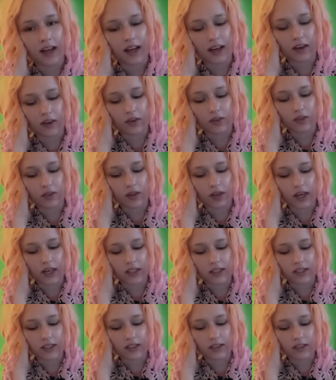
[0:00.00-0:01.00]
and also
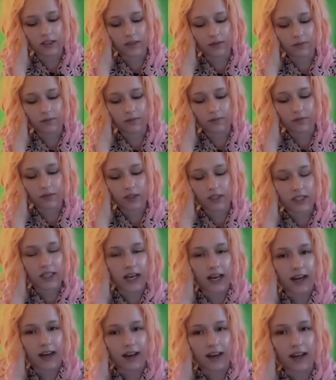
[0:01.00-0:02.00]
like just
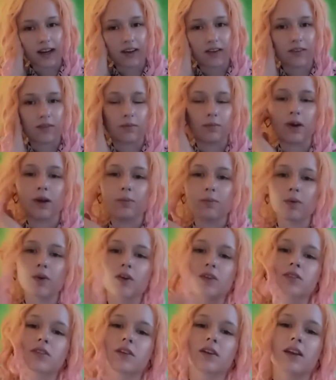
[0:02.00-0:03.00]
share like my
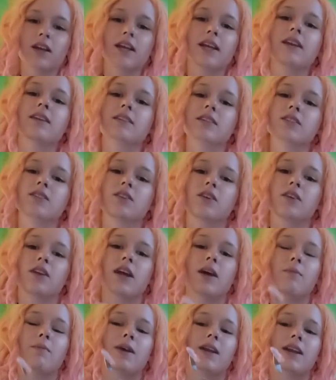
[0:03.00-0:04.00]
personal interest on
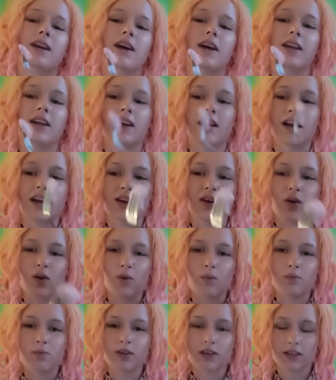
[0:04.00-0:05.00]
them and i i
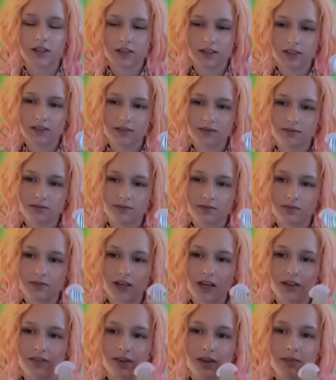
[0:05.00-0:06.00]
hope
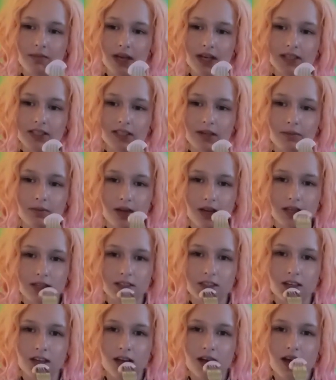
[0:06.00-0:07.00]
i will make some
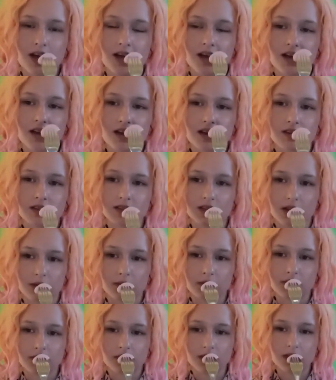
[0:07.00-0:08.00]
nice uh,
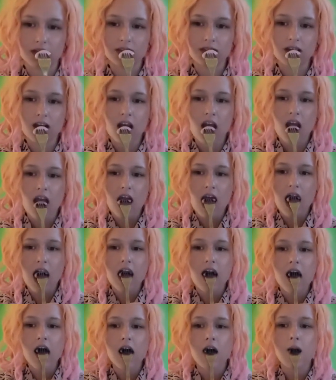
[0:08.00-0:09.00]
steps with it
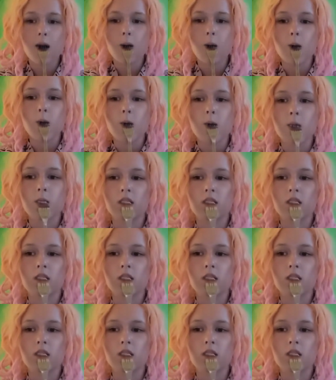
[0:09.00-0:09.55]
um,